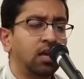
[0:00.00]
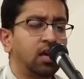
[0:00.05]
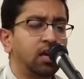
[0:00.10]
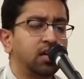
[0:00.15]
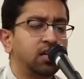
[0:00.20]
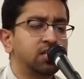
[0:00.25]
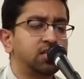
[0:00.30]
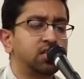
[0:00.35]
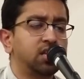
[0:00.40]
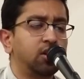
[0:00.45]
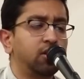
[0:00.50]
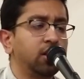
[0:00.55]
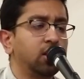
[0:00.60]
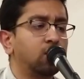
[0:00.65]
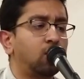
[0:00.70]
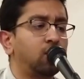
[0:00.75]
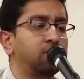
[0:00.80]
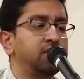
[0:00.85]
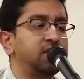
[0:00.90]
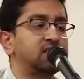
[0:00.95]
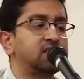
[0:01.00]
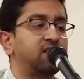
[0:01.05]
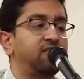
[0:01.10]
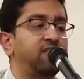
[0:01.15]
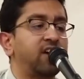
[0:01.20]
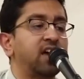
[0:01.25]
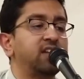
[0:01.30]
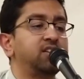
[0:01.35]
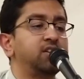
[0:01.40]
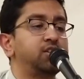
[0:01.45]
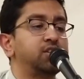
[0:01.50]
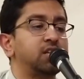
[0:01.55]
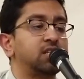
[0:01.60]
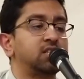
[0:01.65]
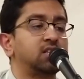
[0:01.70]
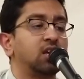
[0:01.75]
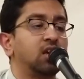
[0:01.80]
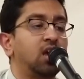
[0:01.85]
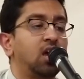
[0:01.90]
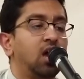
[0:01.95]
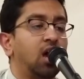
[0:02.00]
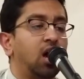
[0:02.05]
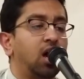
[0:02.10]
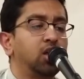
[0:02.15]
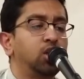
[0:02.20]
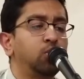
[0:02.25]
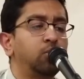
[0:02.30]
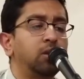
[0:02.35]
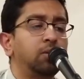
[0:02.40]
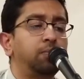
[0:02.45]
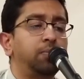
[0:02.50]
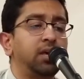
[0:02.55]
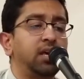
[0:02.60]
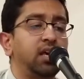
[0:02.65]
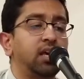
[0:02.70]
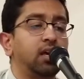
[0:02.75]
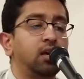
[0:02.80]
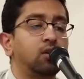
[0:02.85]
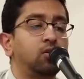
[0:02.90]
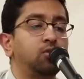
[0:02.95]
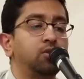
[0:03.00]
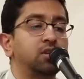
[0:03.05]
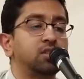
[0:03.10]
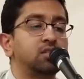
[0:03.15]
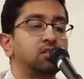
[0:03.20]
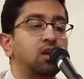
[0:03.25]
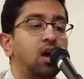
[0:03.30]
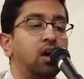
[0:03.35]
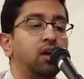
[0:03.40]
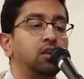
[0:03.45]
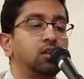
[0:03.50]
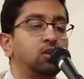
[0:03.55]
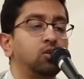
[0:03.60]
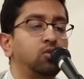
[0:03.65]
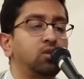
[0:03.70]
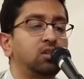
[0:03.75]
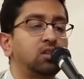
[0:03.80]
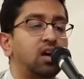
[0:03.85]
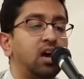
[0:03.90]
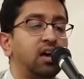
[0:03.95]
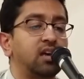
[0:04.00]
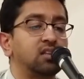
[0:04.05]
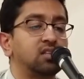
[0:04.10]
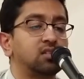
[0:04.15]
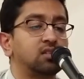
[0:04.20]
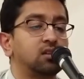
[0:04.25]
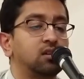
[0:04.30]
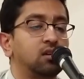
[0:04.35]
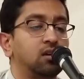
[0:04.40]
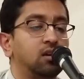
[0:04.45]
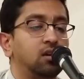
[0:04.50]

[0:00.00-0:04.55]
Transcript: Considering all these advantages, a human being who does not utilize